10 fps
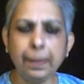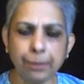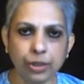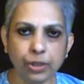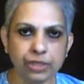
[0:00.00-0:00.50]

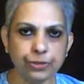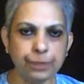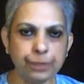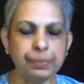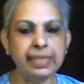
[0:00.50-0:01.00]
Pot
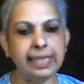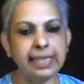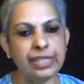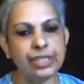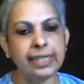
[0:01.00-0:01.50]
drip
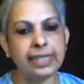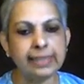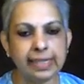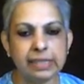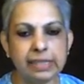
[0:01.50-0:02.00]
irrigation
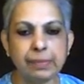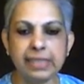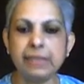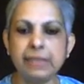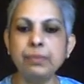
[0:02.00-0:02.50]
entails
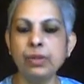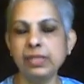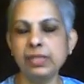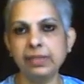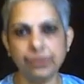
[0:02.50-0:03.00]
placing
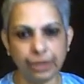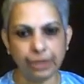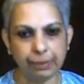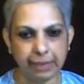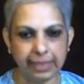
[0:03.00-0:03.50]
pots in the
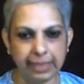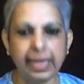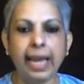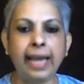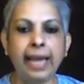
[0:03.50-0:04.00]
tree bed,
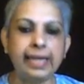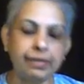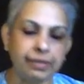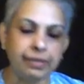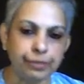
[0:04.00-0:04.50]
and
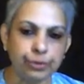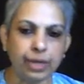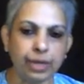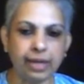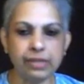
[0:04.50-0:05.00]
every
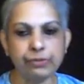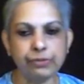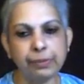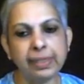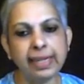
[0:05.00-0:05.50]
few hours, women